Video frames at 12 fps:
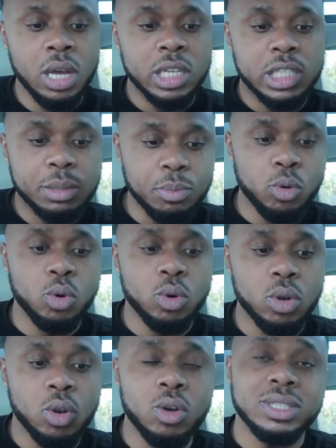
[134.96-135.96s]

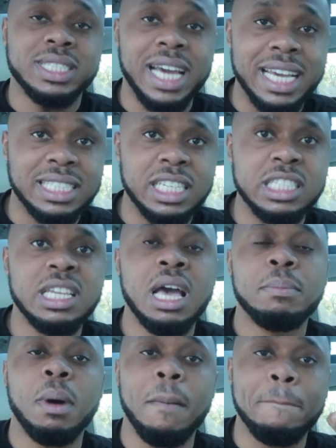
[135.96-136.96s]
lot sizes,
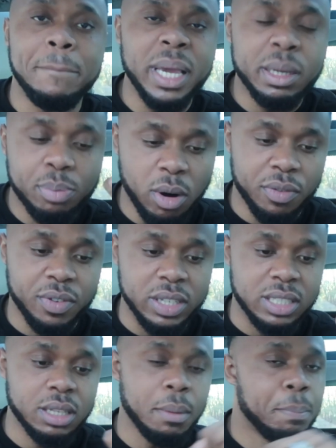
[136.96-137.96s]
but big
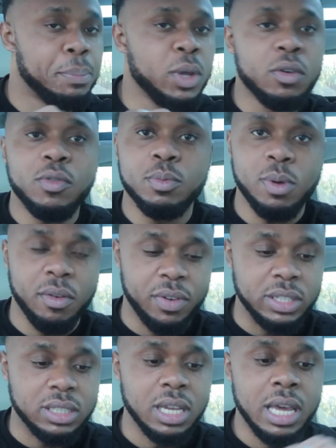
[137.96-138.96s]
profits, beautiful
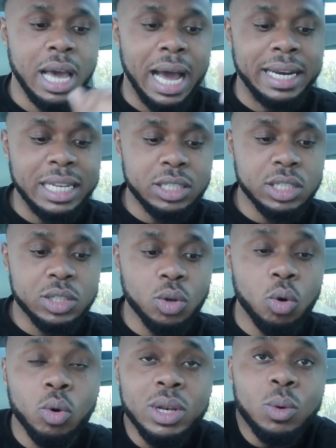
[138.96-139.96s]
profits. And this is
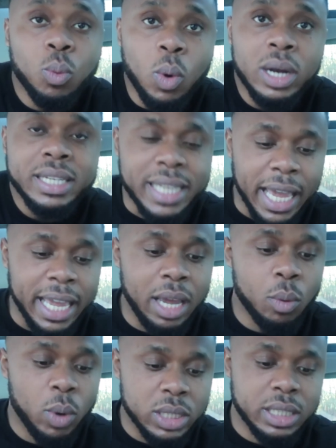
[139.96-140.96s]
all in one day,
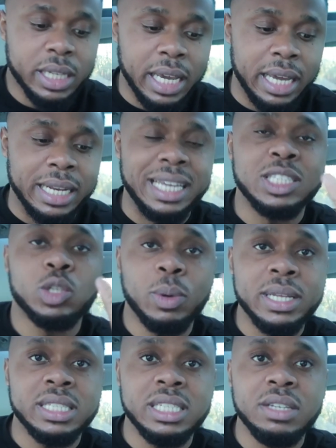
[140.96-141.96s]
once again, in
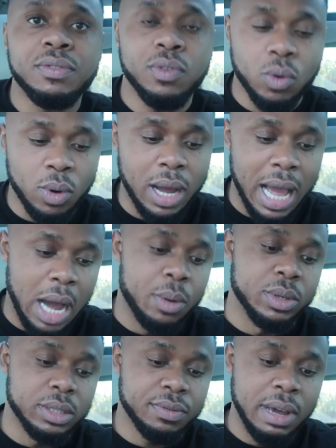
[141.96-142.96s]
24
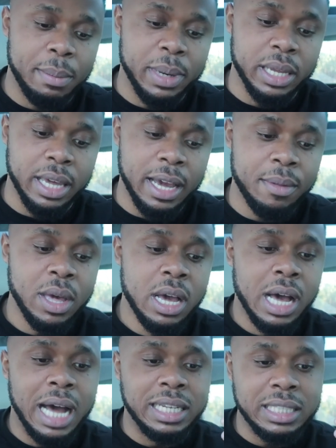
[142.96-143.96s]
hours, family, yeah?
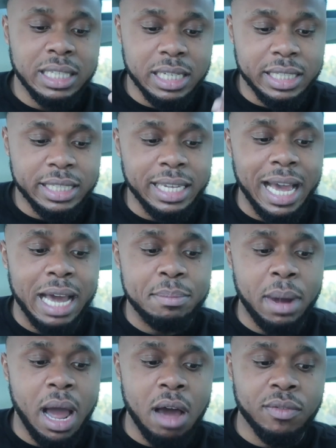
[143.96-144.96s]
And as you can see, I had
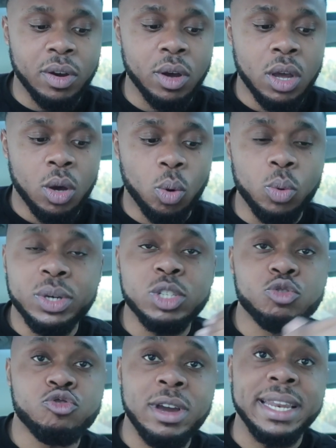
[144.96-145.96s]
my other
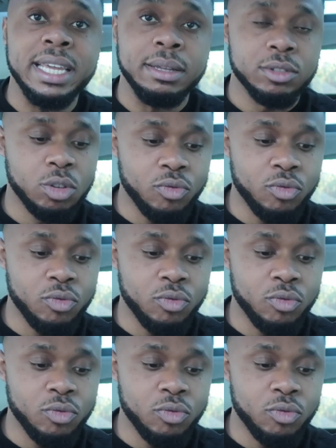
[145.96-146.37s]
orders ready